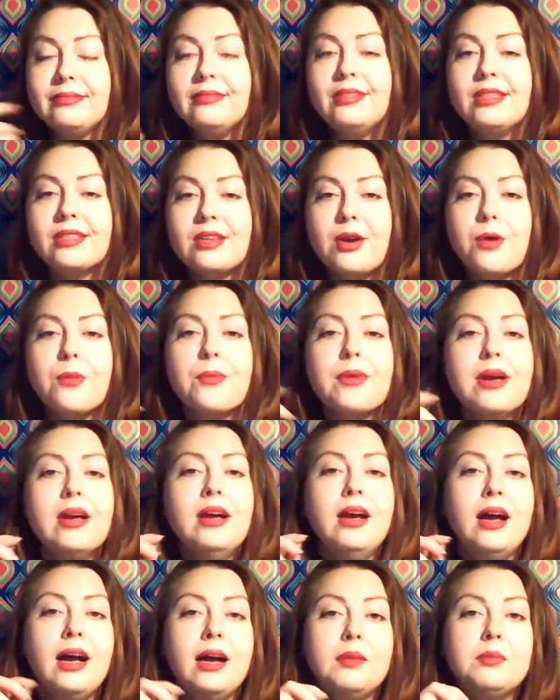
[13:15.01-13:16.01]
So
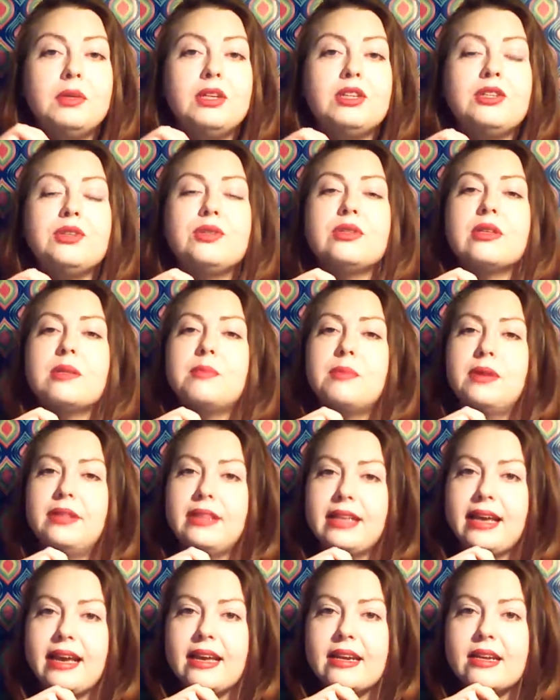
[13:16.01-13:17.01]
I'm going to do something on
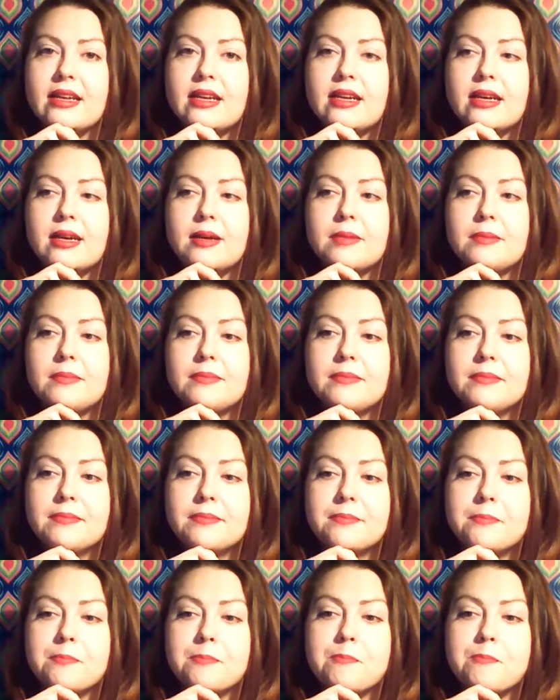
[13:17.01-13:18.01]
that
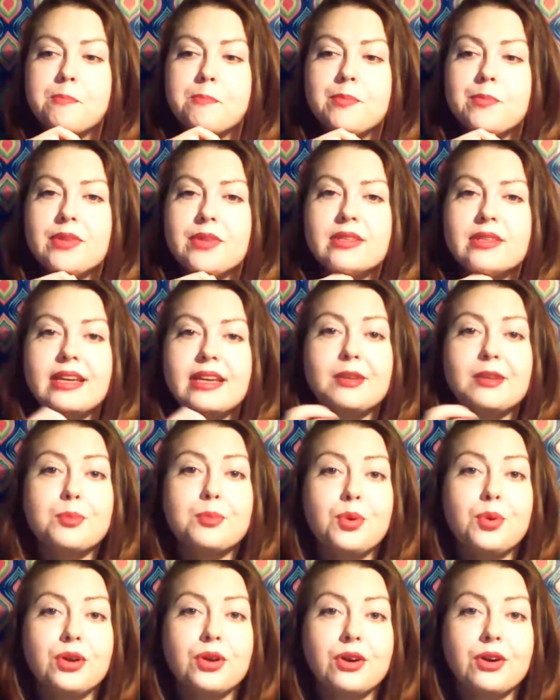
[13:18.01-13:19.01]
so I can
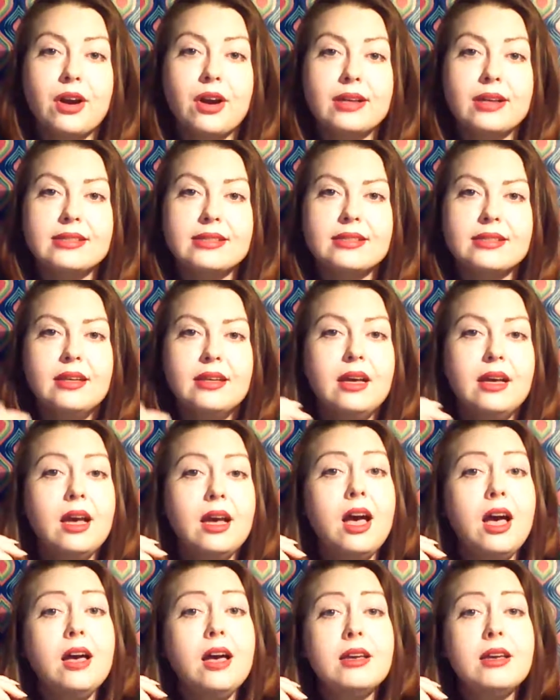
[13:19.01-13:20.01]
put across
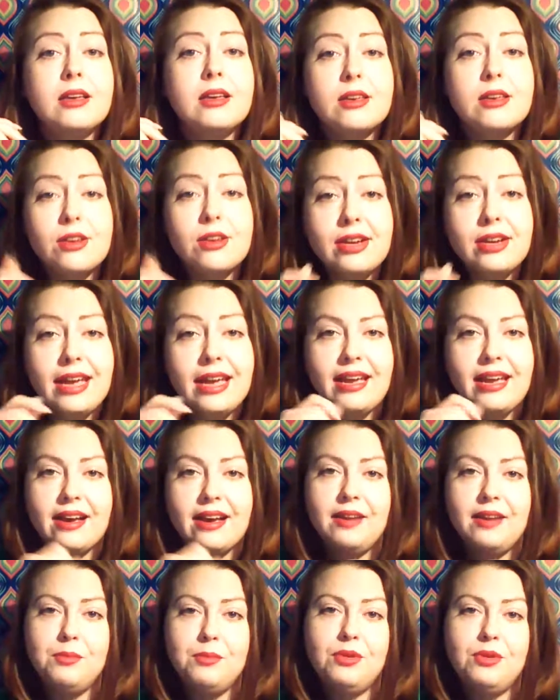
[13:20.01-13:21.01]
a good
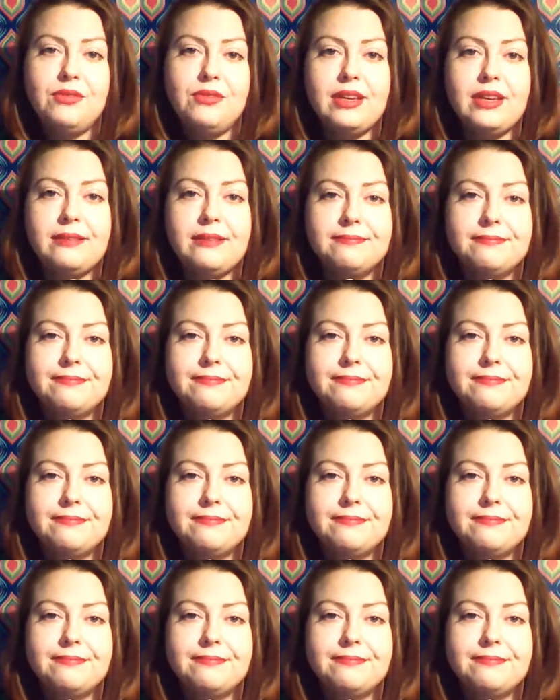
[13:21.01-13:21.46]
AI movie.